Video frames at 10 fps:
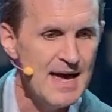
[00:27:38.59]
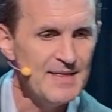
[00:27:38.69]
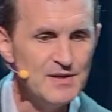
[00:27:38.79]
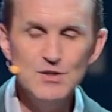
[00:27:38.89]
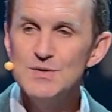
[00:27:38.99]

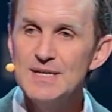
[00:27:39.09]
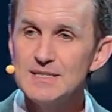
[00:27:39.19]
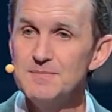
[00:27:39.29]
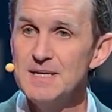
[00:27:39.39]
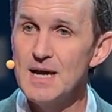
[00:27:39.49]
and then you get
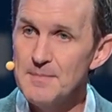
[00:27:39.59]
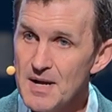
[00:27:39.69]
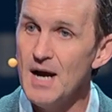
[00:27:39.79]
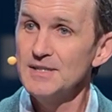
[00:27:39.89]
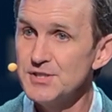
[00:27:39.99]
to become
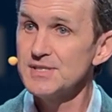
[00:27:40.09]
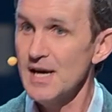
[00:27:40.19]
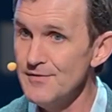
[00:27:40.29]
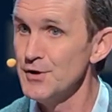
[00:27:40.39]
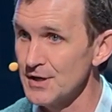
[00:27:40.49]
conscious
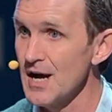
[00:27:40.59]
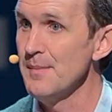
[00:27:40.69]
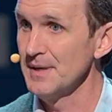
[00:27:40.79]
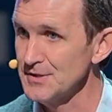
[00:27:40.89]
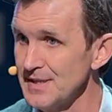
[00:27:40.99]
of your
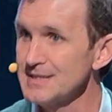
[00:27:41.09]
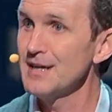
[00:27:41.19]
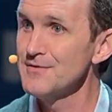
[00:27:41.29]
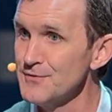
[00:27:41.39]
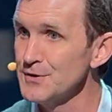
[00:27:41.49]
incompetence. So that's
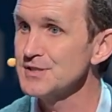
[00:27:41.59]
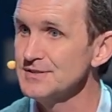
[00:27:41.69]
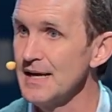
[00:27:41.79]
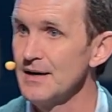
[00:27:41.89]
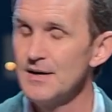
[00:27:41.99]
kind of the first
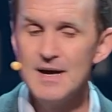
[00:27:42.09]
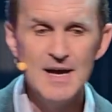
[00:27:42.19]
layer.